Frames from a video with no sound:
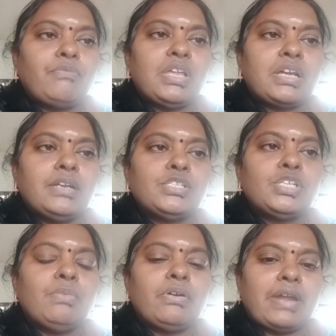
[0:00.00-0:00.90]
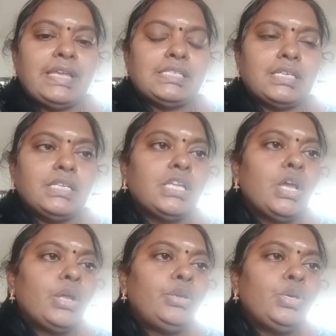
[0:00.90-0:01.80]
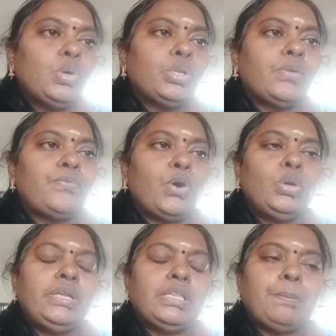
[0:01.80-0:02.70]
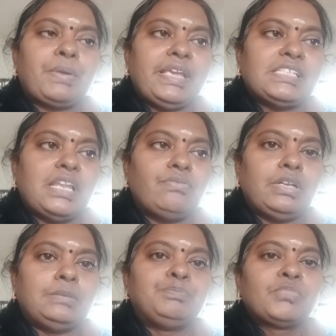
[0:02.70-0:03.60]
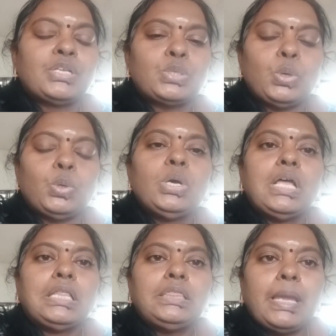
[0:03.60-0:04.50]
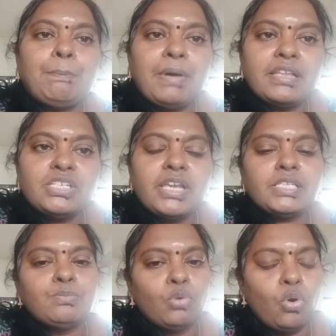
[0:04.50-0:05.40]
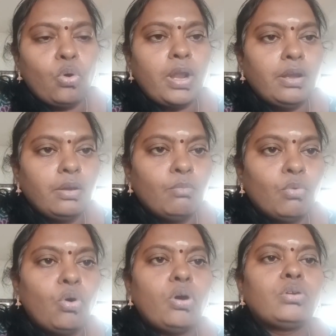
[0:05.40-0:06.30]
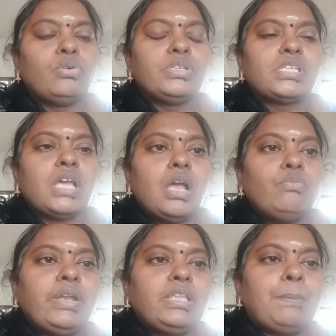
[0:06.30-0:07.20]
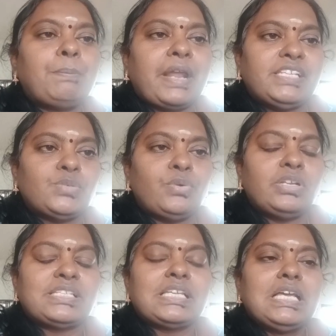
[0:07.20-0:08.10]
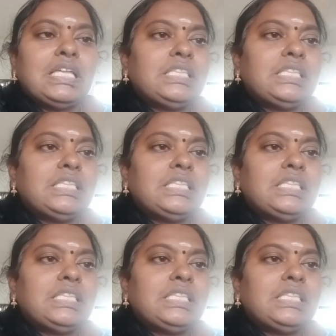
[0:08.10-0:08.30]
consumer rises due to the fall in the price level. So they purchase more and more goods when the price falls.